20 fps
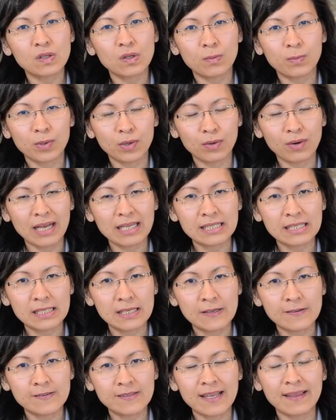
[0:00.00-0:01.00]
to the
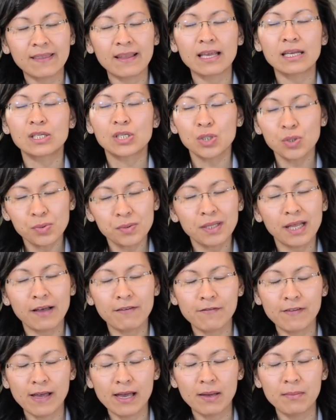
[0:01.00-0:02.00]
progressives and they do
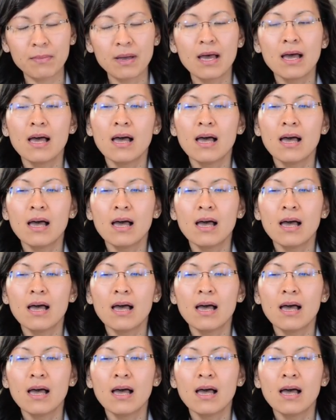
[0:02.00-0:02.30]
love them